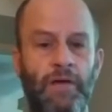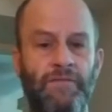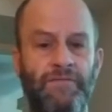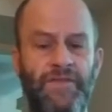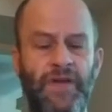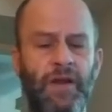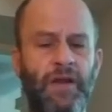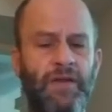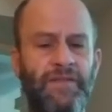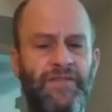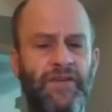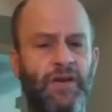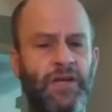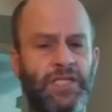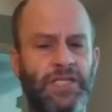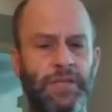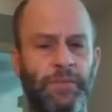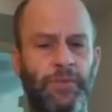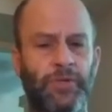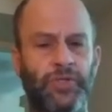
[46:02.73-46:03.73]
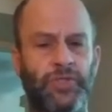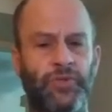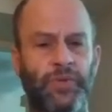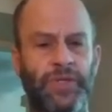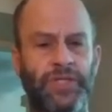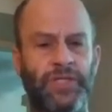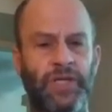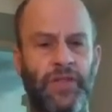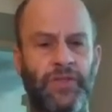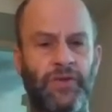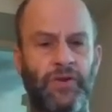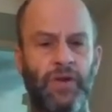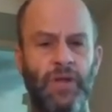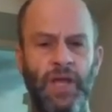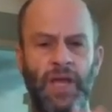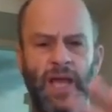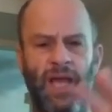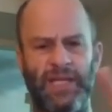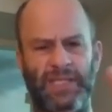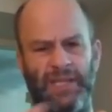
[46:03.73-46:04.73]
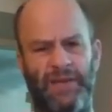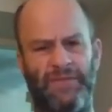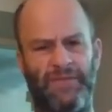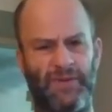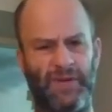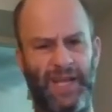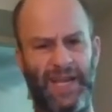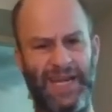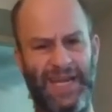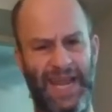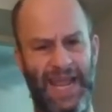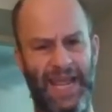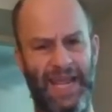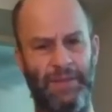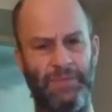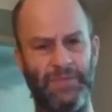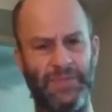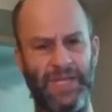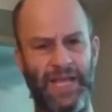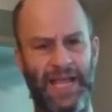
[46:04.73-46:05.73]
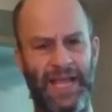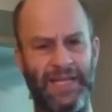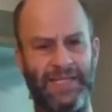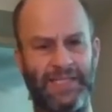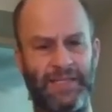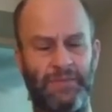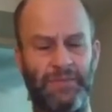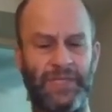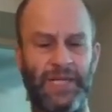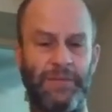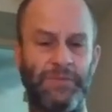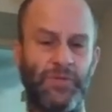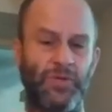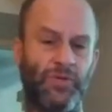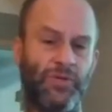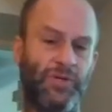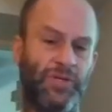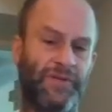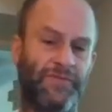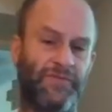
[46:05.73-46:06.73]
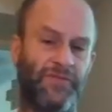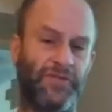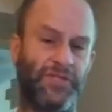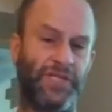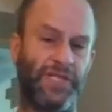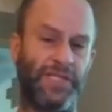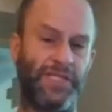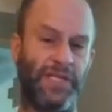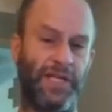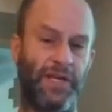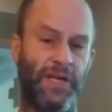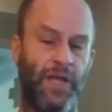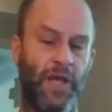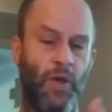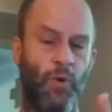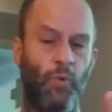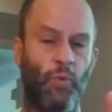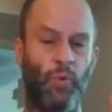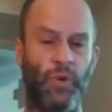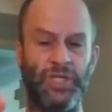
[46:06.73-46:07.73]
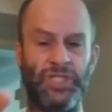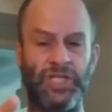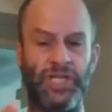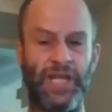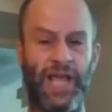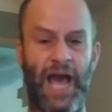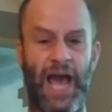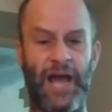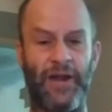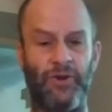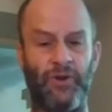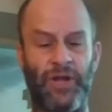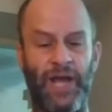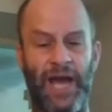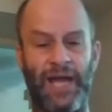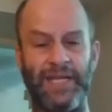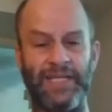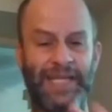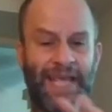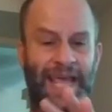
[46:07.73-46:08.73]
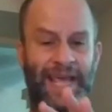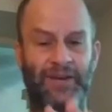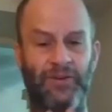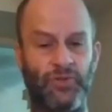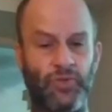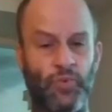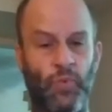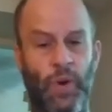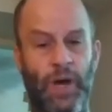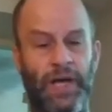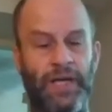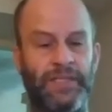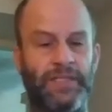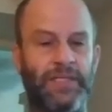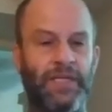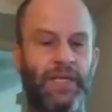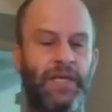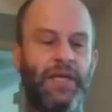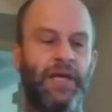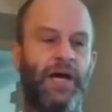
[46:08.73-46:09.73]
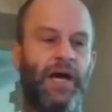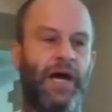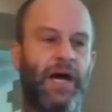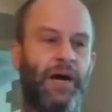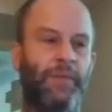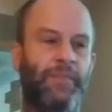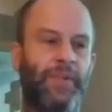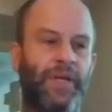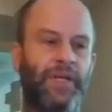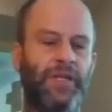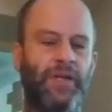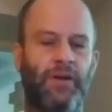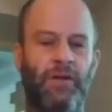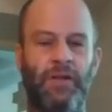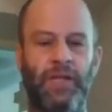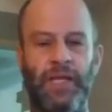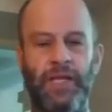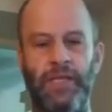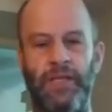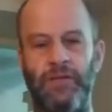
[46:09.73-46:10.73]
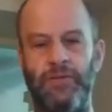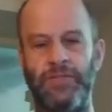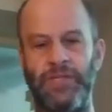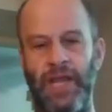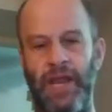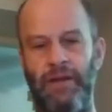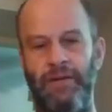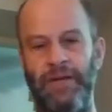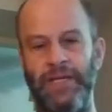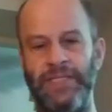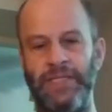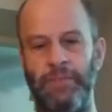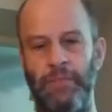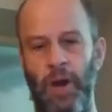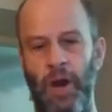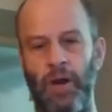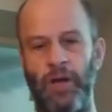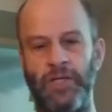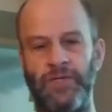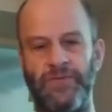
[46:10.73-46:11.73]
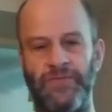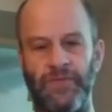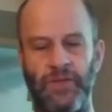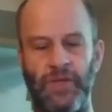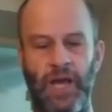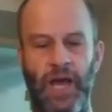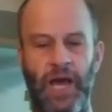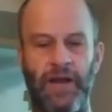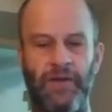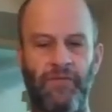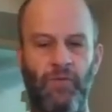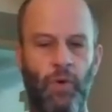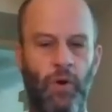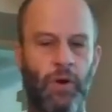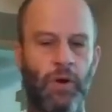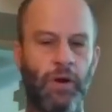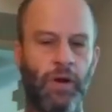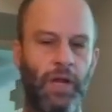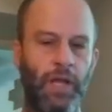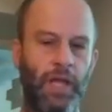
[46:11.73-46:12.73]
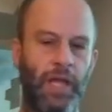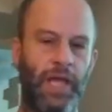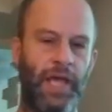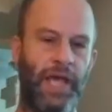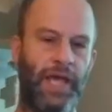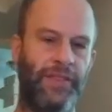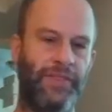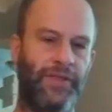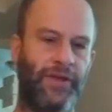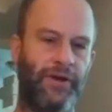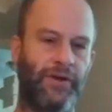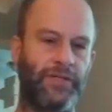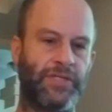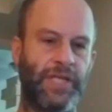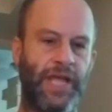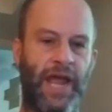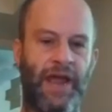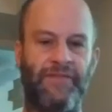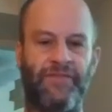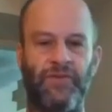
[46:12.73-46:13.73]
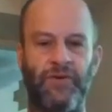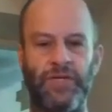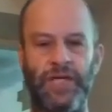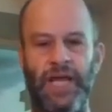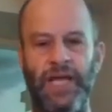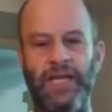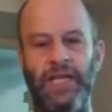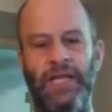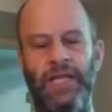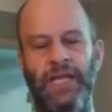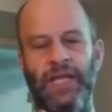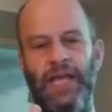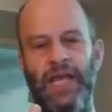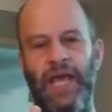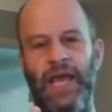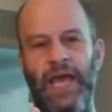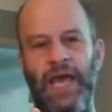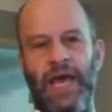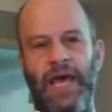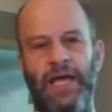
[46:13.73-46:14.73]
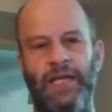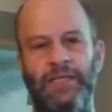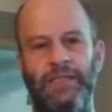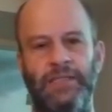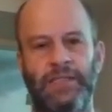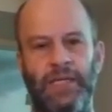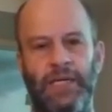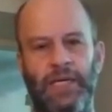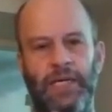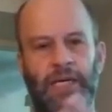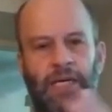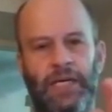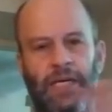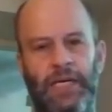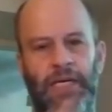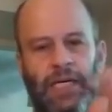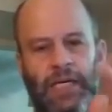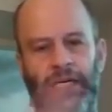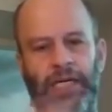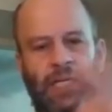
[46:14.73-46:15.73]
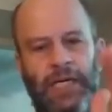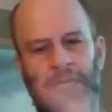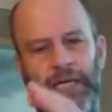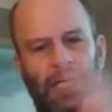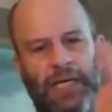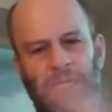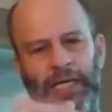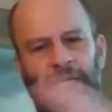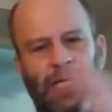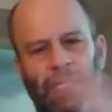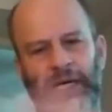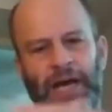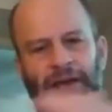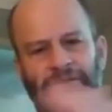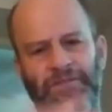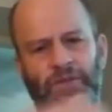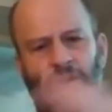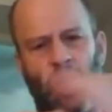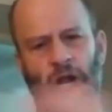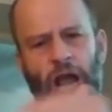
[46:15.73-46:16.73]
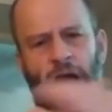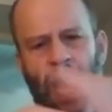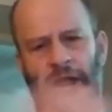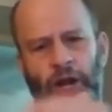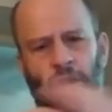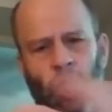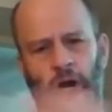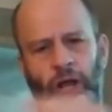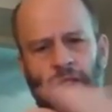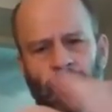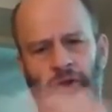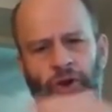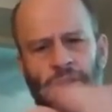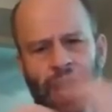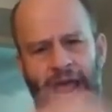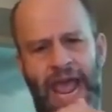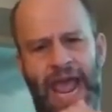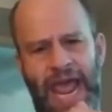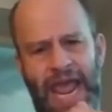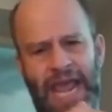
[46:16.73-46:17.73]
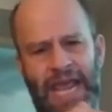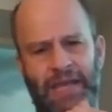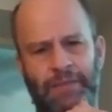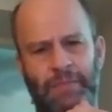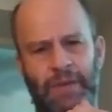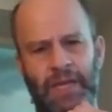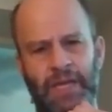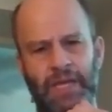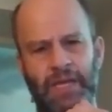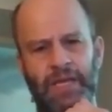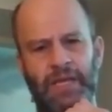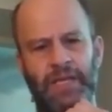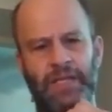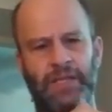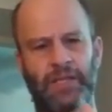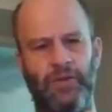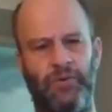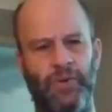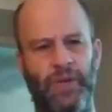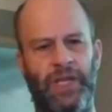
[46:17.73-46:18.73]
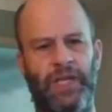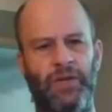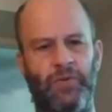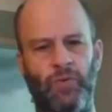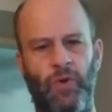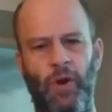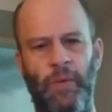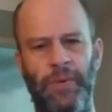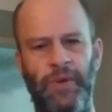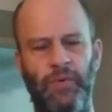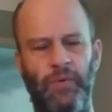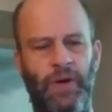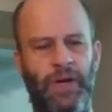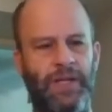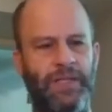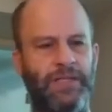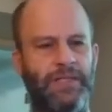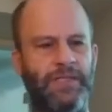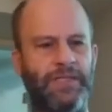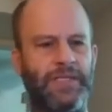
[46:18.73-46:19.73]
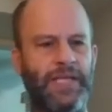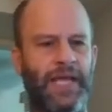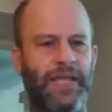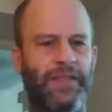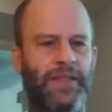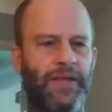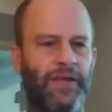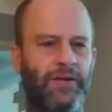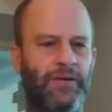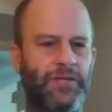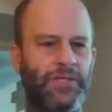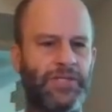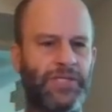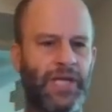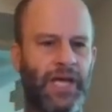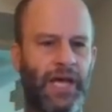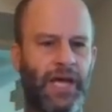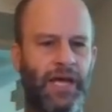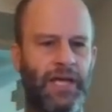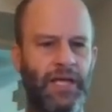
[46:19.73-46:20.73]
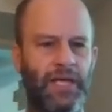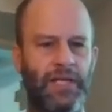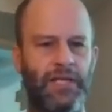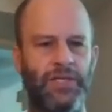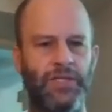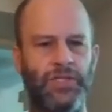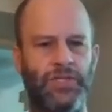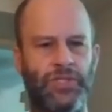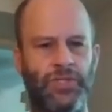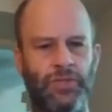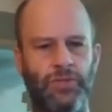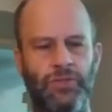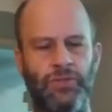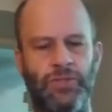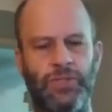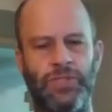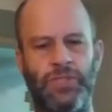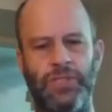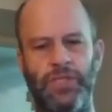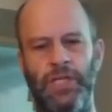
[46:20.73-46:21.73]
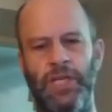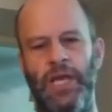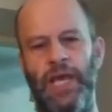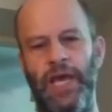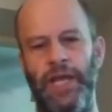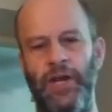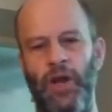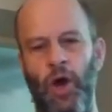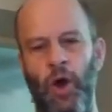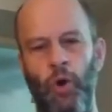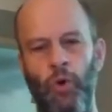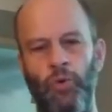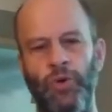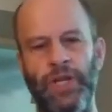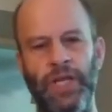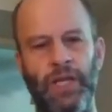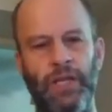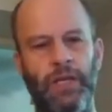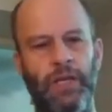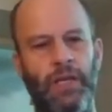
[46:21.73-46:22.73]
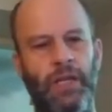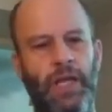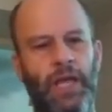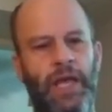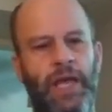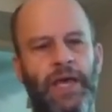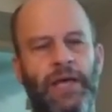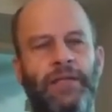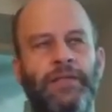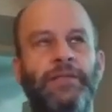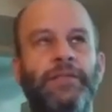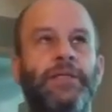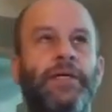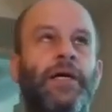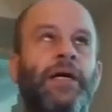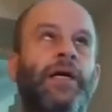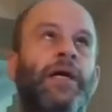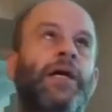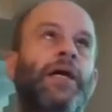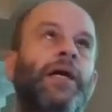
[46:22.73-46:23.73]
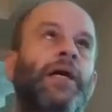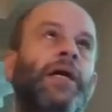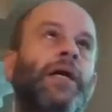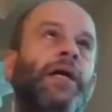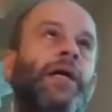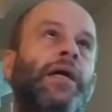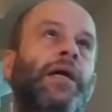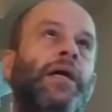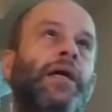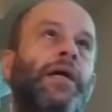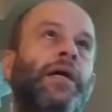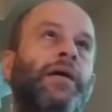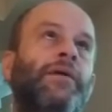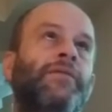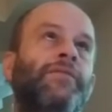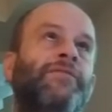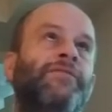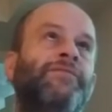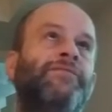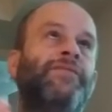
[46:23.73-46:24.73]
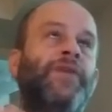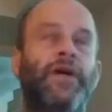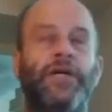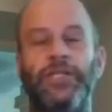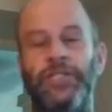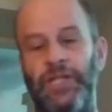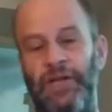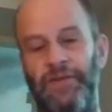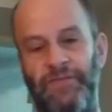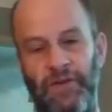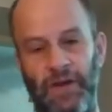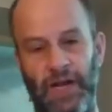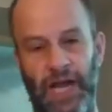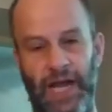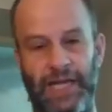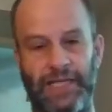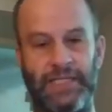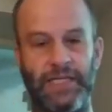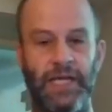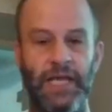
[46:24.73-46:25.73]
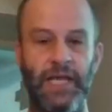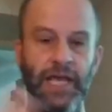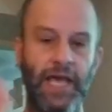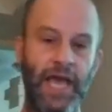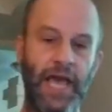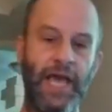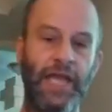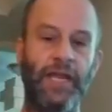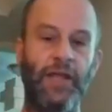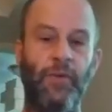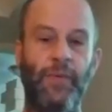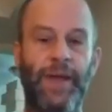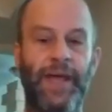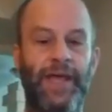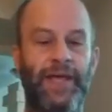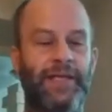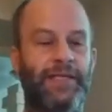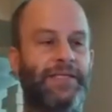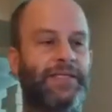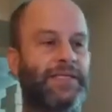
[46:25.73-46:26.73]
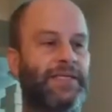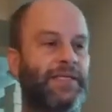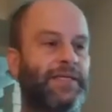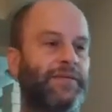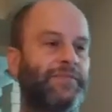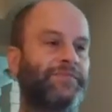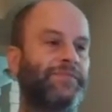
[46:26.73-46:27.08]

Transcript: very, very similar to each other, except for like names, and sometimes there are differences in which god or goddess handles what. Um, but you know, like there's Ares and Mars for the god of war, and there's Aphrodite, and uh, I forgot her other name in the Greek and Roman ones, and there's uh, Zeus and Odin and uh, fudge, I forgot. Anyways.